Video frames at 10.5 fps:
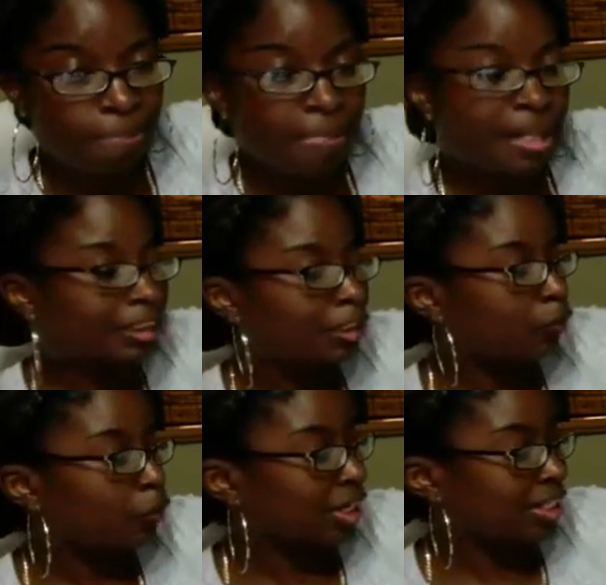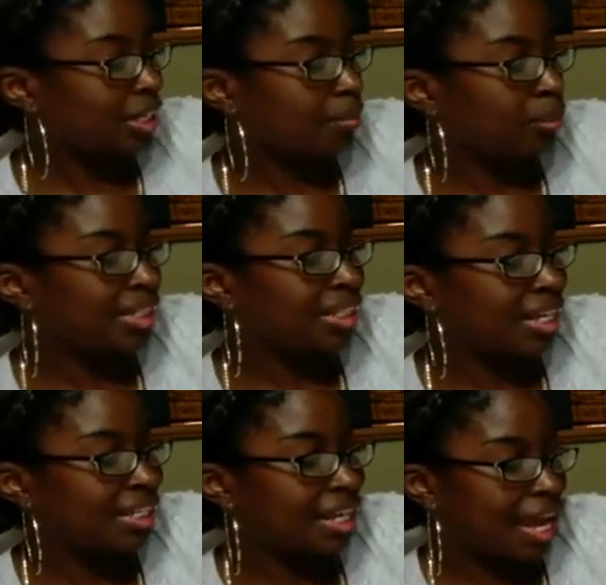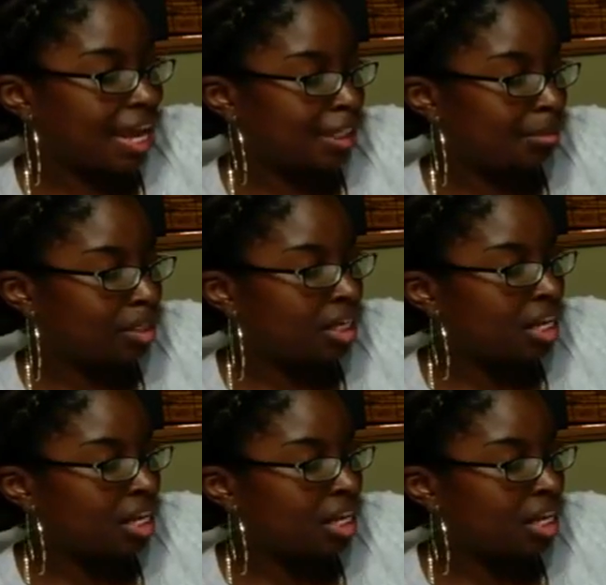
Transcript: So for example, it says asthma.